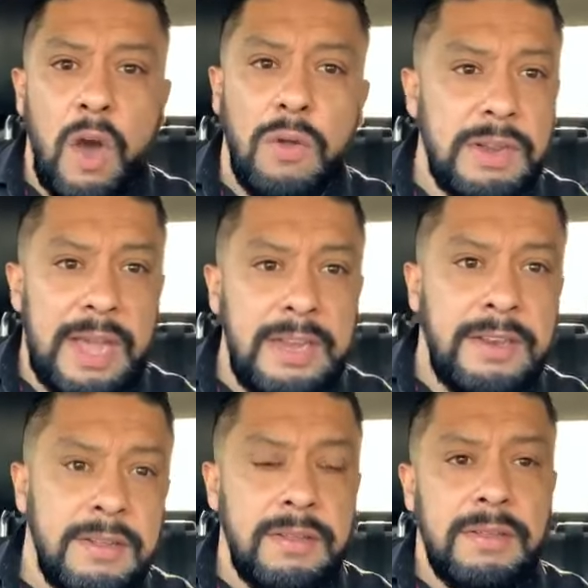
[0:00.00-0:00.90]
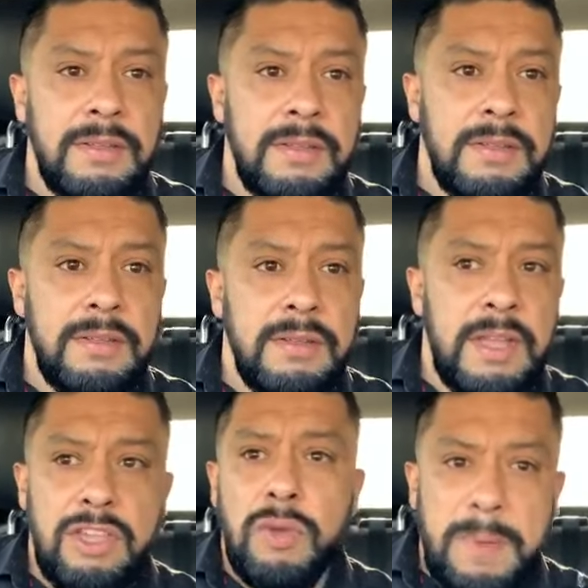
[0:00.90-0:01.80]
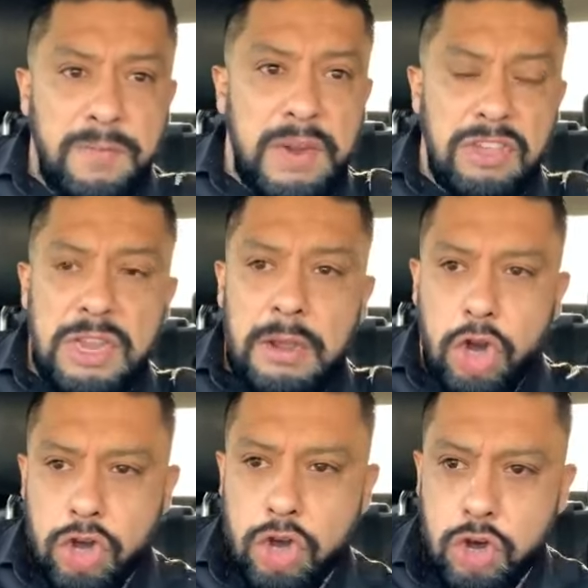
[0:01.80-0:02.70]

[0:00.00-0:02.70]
all night? And you've been flushing it?